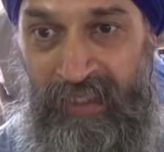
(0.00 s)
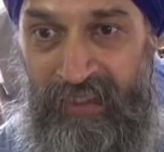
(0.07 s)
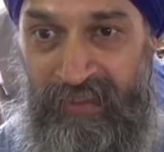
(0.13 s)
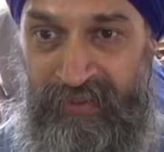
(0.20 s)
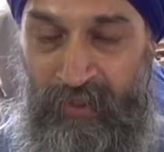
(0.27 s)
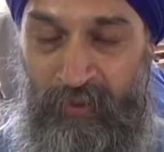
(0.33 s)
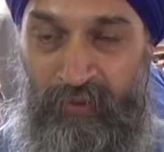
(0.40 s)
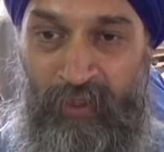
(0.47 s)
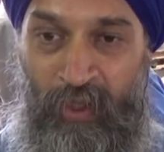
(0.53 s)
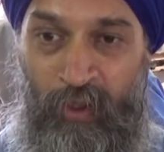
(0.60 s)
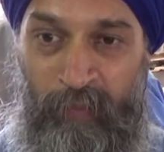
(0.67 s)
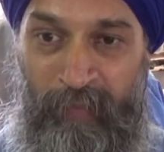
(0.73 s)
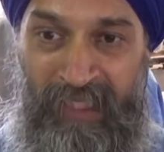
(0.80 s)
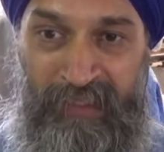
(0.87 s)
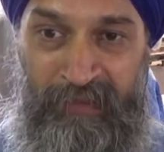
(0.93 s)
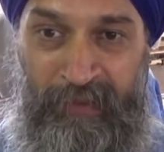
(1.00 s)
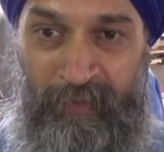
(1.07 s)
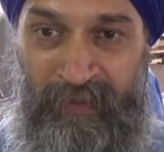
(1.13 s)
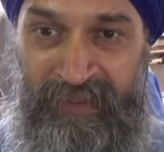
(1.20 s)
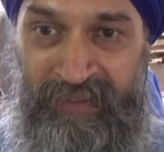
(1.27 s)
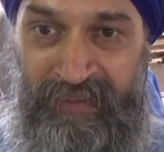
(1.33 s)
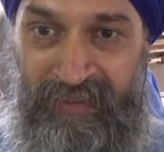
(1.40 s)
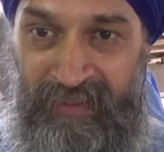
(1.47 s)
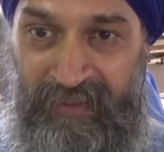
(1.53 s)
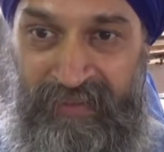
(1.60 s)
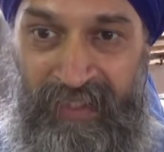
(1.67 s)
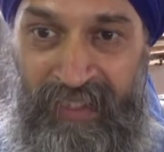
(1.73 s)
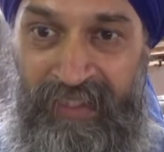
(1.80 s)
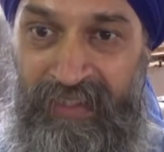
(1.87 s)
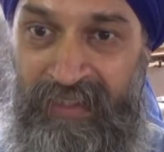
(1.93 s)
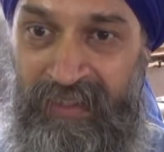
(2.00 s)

So the whole management committee doesn't take